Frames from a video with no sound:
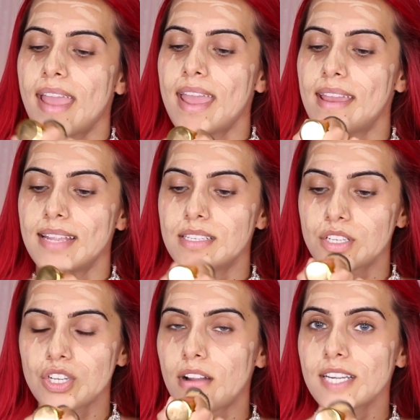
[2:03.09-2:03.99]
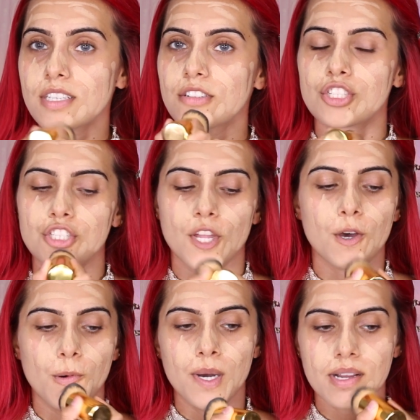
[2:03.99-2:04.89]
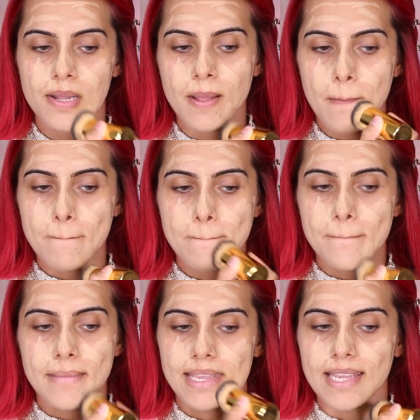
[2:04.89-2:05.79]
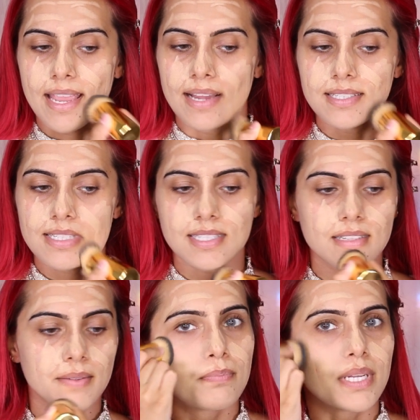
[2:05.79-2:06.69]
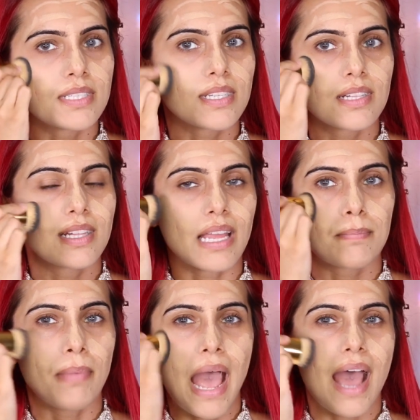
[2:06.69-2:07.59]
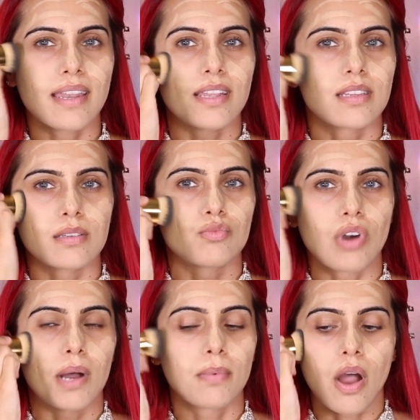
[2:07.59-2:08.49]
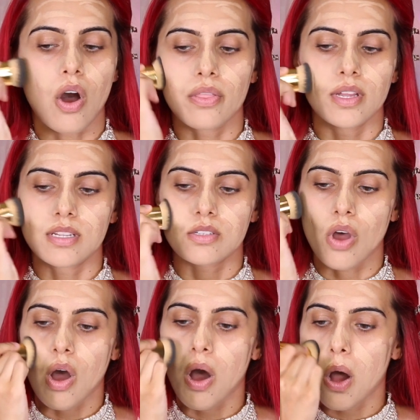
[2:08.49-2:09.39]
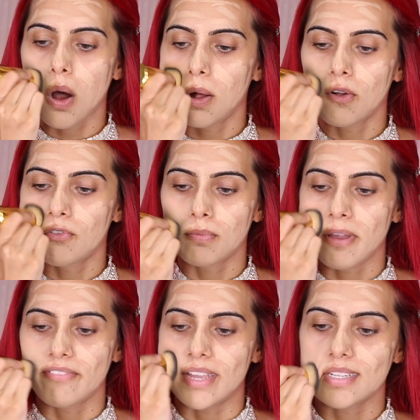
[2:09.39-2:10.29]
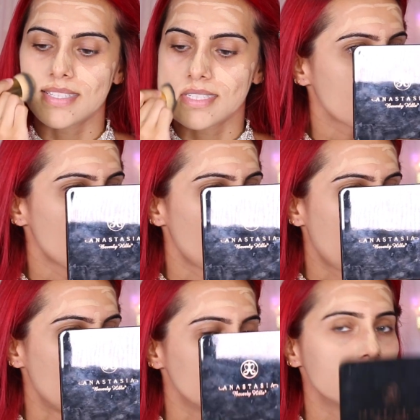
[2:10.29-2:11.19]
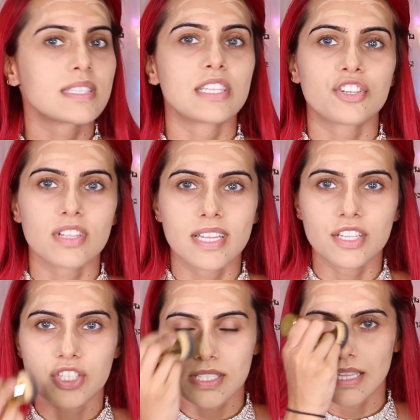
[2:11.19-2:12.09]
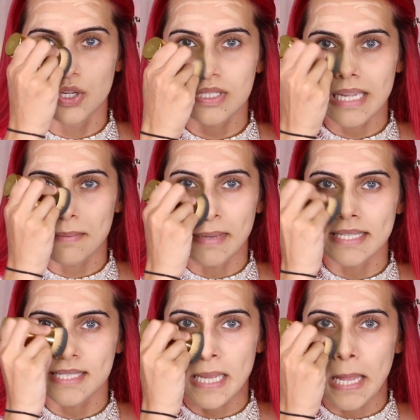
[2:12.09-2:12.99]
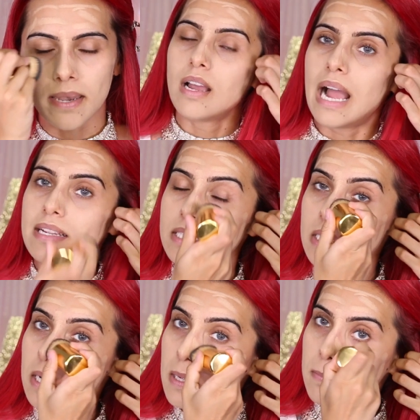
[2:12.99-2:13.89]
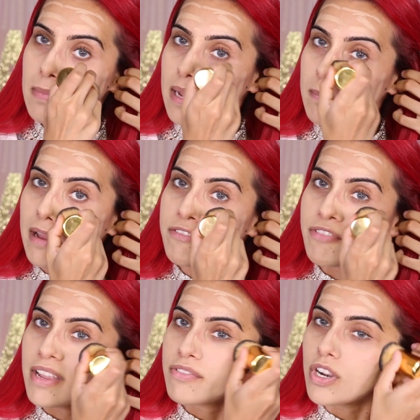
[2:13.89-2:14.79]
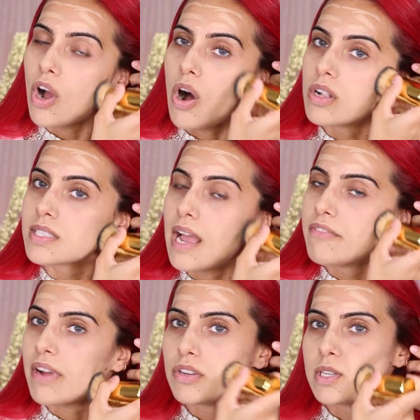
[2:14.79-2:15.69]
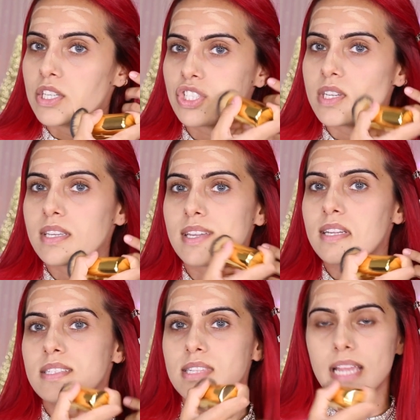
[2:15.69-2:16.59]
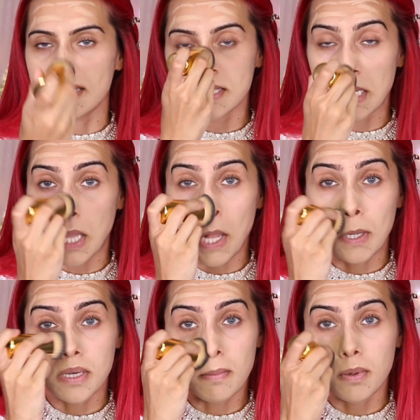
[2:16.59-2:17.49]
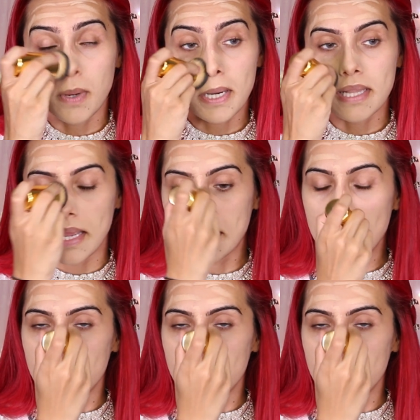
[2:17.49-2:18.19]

and Tarte. So, yes. Basically, like, pat and rub this all over my face. Oh, wow. This literally just looks like my skin. I still, like, my favorite all-time foundation is the Estee Lauder Double Wear. Like,